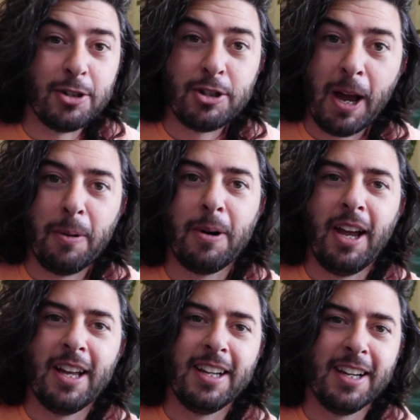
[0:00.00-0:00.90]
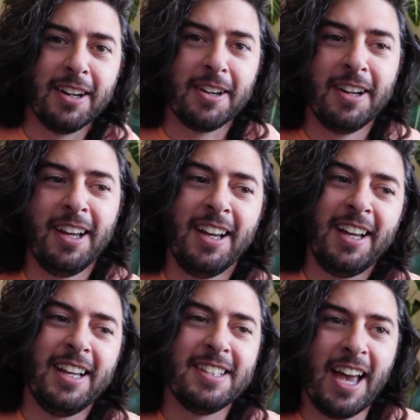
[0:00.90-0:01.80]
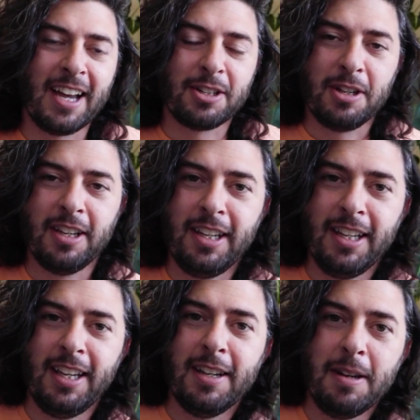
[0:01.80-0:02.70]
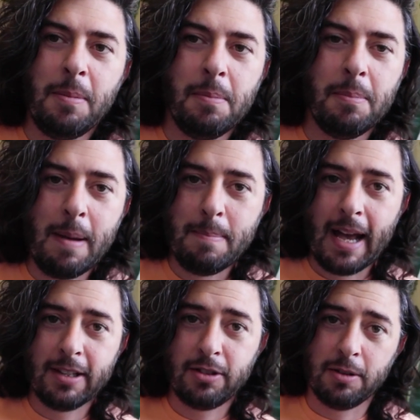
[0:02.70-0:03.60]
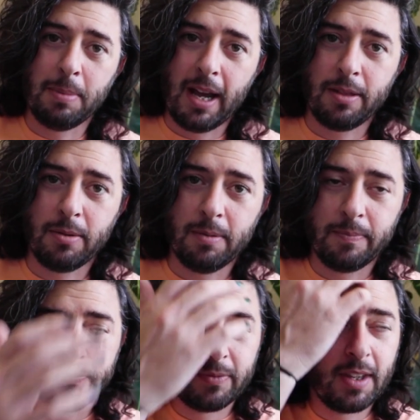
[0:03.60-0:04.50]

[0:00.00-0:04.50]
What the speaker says: shower head here, is actually in my master bathroom.